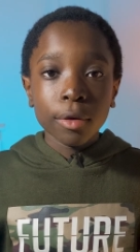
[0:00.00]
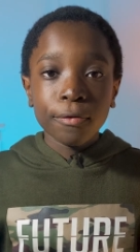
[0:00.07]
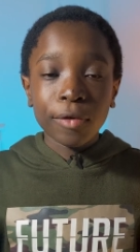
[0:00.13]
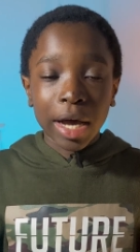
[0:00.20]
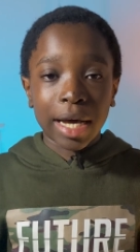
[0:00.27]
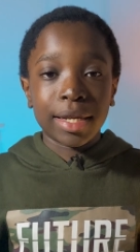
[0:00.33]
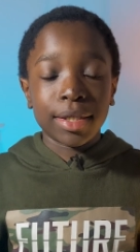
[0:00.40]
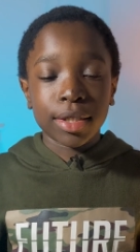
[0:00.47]

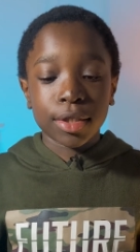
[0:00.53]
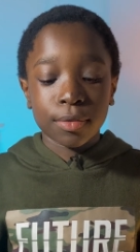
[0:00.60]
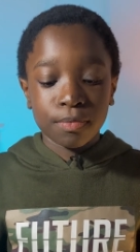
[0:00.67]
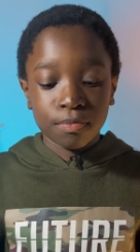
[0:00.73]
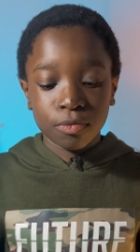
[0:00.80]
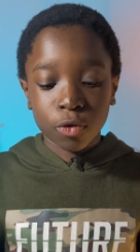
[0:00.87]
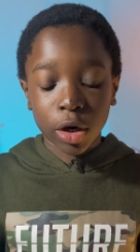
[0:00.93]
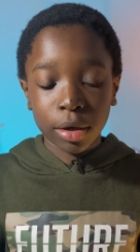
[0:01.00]
Fans,
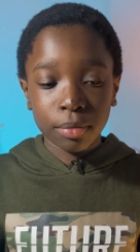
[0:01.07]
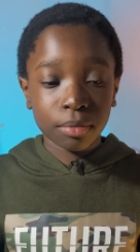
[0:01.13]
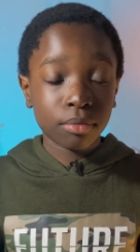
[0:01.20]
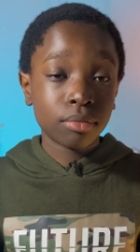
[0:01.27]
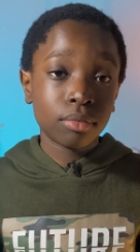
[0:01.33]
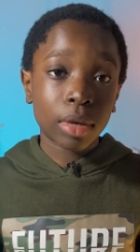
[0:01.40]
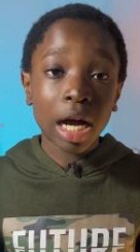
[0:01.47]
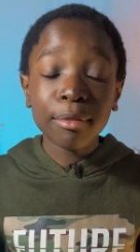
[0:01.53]
right?
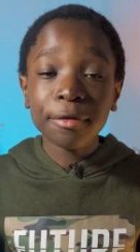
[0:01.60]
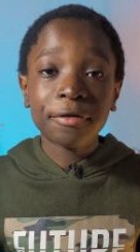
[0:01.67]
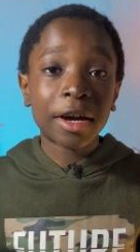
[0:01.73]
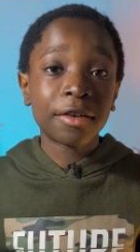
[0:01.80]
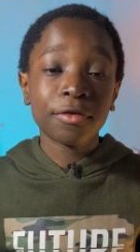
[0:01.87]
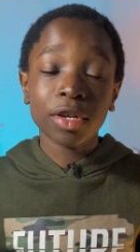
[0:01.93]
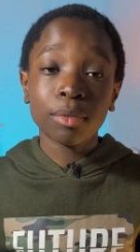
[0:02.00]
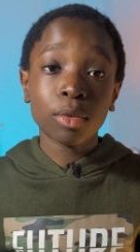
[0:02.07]
I'm a
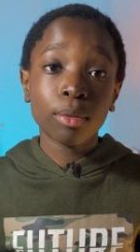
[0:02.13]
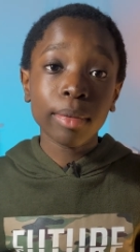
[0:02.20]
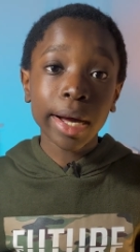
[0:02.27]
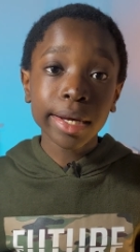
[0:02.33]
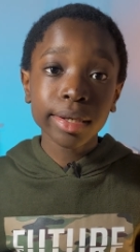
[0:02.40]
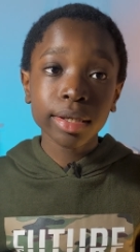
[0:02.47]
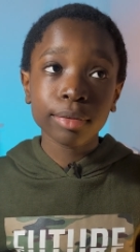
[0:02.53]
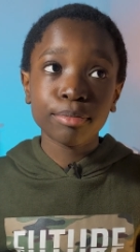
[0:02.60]
fan of the M1
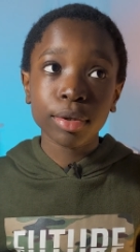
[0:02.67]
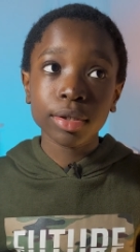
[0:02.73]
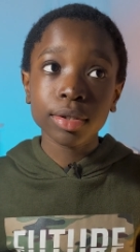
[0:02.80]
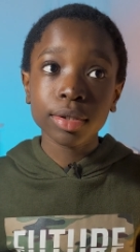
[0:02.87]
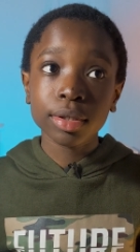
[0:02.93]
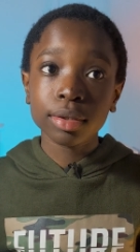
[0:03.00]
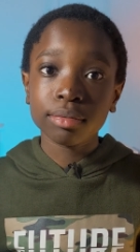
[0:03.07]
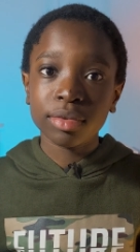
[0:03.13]
Mac, but
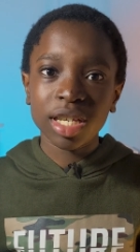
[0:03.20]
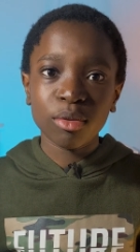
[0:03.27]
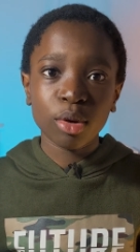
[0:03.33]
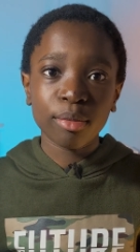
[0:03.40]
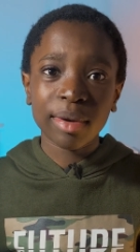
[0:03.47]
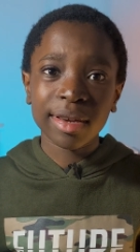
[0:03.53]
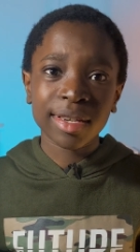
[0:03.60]
the M1 Mac